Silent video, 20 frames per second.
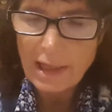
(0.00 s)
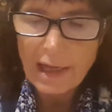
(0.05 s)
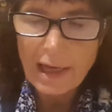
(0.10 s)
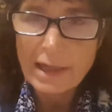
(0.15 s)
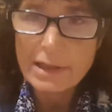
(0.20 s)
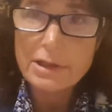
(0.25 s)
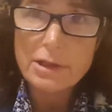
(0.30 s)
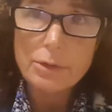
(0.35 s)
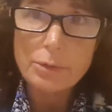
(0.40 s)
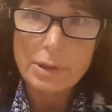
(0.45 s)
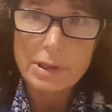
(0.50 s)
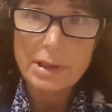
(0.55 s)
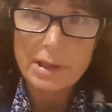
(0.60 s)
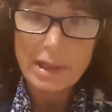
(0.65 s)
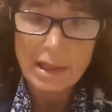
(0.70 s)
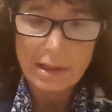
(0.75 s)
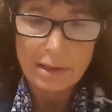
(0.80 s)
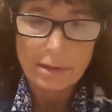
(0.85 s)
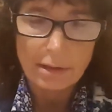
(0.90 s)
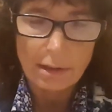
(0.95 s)
had to
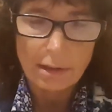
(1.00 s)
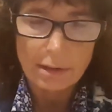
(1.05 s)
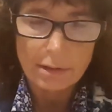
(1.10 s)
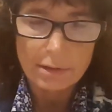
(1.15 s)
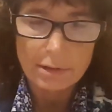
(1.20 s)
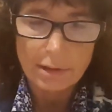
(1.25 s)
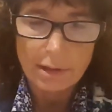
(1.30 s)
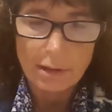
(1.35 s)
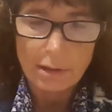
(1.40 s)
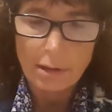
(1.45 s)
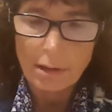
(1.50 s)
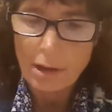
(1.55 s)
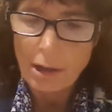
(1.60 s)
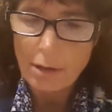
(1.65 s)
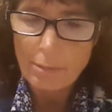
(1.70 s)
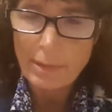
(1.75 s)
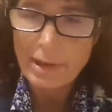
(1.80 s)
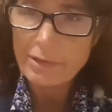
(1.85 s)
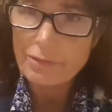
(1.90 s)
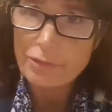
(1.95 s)
attend Alta. All
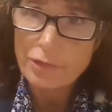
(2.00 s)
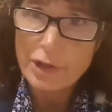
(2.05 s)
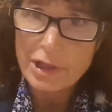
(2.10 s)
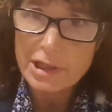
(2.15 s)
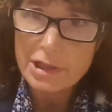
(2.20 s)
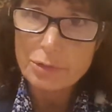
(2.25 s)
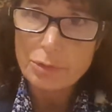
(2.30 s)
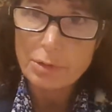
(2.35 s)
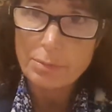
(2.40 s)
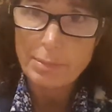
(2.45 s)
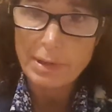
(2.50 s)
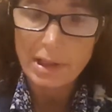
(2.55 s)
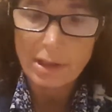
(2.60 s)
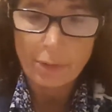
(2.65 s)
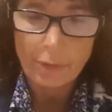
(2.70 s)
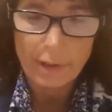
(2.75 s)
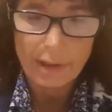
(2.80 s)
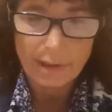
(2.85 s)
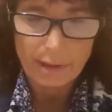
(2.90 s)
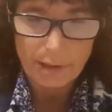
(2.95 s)
my friends would be
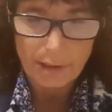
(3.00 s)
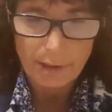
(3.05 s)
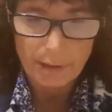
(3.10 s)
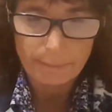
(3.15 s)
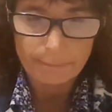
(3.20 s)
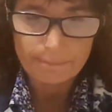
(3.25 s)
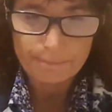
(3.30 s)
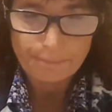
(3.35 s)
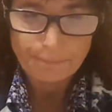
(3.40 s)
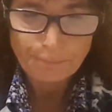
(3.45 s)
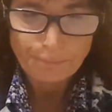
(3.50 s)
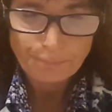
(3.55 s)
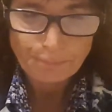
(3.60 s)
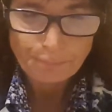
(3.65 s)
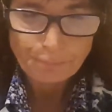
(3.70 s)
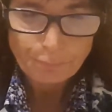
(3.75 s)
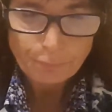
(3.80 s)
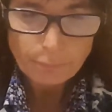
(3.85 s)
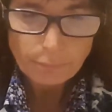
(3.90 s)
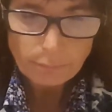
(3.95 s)
going there.
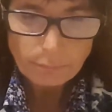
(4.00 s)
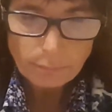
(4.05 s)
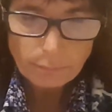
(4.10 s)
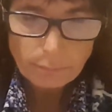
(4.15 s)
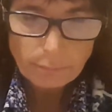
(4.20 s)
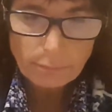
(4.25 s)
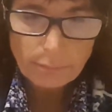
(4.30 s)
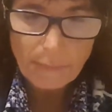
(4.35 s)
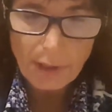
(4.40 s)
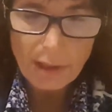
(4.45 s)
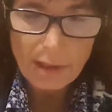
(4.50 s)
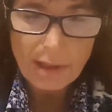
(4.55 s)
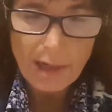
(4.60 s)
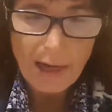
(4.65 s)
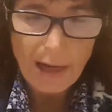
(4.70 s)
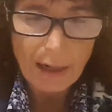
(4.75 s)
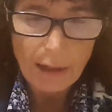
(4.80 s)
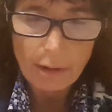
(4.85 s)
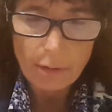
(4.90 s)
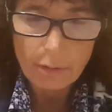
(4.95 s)

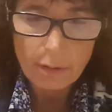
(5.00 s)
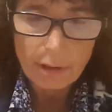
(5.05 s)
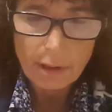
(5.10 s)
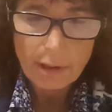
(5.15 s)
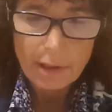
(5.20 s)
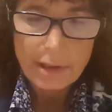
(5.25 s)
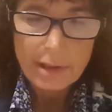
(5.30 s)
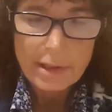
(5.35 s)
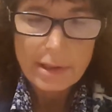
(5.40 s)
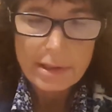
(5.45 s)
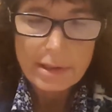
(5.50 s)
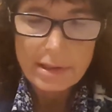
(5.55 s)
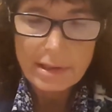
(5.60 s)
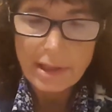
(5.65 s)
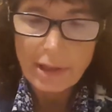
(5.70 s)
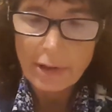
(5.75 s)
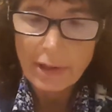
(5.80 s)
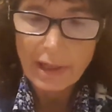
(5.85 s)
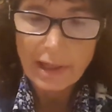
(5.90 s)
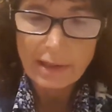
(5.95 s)
Now,
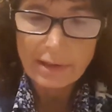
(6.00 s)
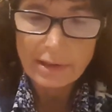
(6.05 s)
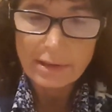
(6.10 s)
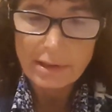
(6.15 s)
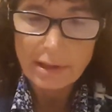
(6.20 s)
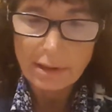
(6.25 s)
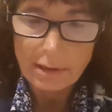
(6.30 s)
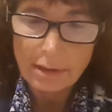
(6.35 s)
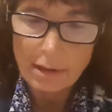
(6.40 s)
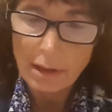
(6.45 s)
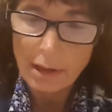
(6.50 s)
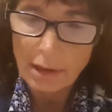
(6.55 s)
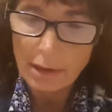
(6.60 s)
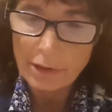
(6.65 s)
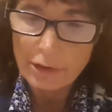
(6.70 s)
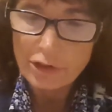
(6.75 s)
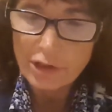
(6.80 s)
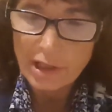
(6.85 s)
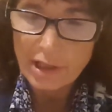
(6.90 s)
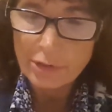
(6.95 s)
staring at the
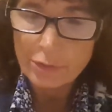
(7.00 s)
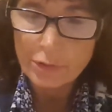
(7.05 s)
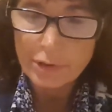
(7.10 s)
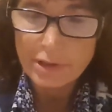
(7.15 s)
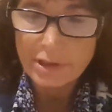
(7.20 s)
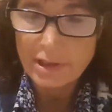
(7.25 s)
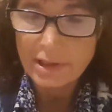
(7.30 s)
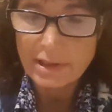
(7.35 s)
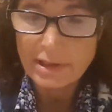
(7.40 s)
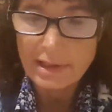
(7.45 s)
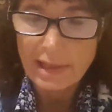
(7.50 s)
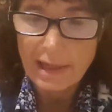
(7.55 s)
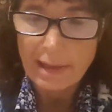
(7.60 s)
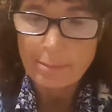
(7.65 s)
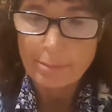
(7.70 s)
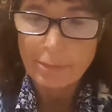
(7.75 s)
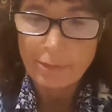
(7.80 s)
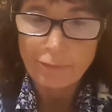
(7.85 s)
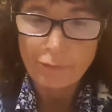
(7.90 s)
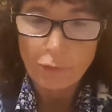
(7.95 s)
college entrance
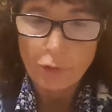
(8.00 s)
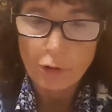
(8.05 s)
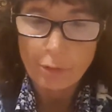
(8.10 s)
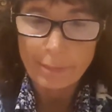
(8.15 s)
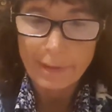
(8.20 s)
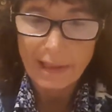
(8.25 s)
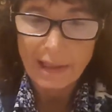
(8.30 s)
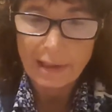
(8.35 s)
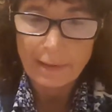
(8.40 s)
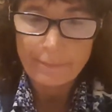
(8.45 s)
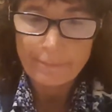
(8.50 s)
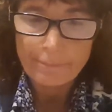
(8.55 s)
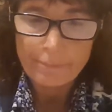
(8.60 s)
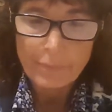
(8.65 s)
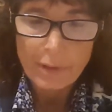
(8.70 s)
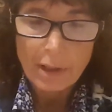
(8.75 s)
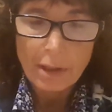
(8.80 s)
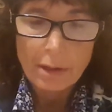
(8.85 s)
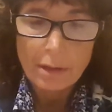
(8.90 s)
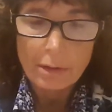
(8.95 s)
exam before me,
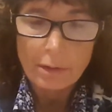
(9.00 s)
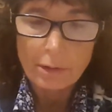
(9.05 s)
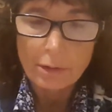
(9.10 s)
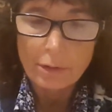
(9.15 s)
the